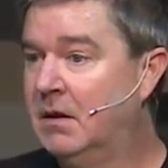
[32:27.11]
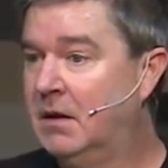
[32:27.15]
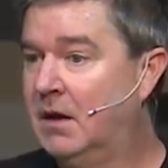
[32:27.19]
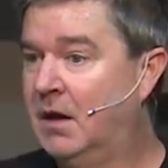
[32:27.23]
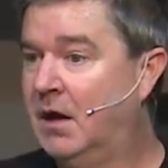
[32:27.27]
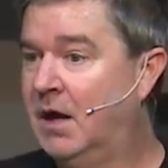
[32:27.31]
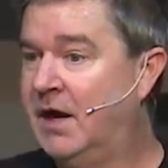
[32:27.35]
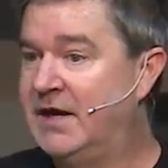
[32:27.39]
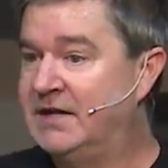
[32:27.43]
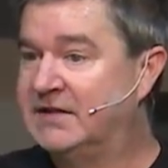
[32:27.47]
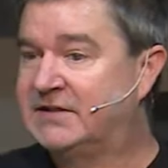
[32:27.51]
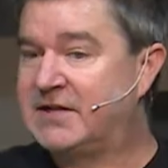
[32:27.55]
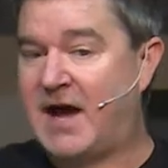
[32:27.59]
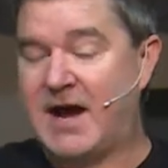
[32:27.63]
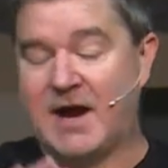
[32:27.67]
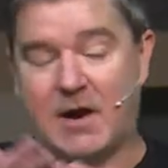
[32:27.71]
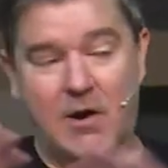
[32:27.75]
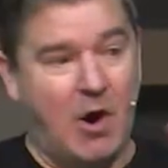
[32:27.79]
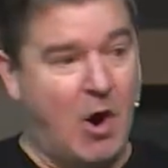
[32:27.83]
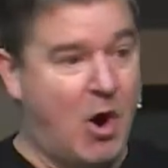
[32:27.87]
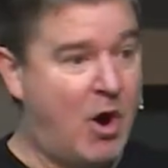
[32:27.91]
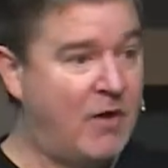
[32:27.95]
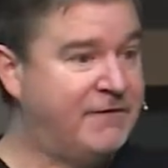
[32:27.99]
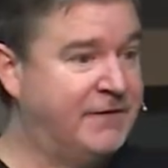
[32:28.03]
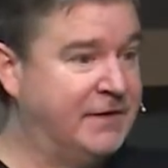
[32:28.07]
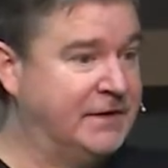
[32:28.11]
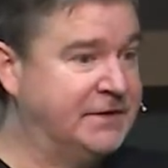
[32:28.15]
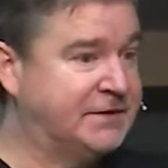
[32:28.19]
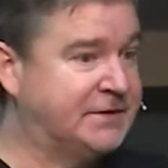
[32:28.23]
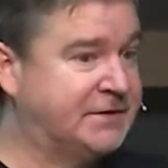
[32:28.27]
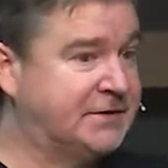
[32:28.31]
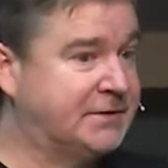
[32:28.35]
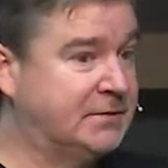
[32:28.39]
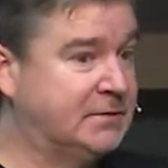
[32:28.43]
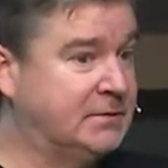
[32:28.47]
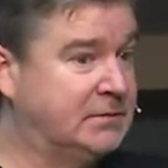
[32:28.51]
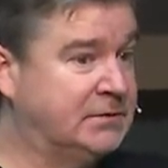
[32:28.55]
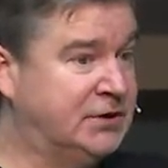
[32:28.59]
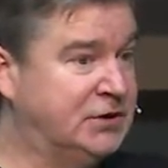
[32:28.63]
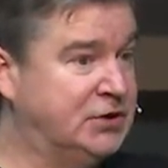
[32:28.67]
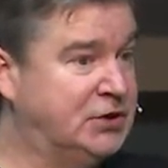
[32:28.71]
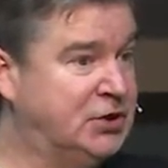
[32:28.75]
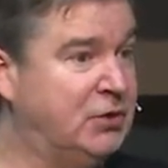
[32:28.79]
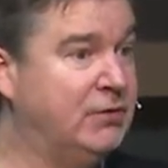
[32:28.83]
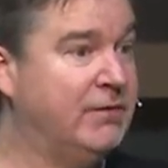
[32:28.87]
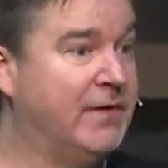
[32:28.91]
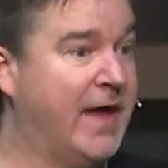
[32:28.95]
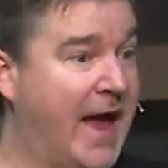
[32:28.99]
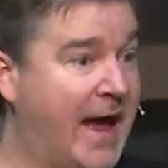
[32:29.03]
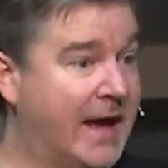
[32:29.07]
an entire office to
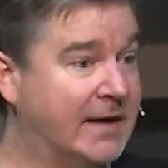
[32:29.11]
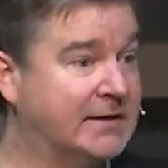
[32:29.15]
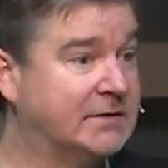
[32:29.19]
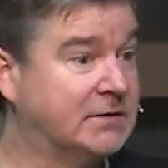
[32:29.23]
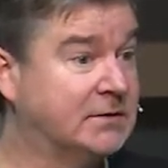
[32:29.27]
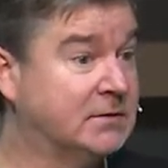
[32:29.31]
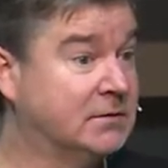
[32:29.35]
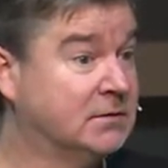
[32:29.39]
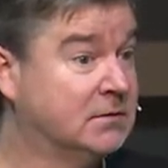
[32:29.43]
do that.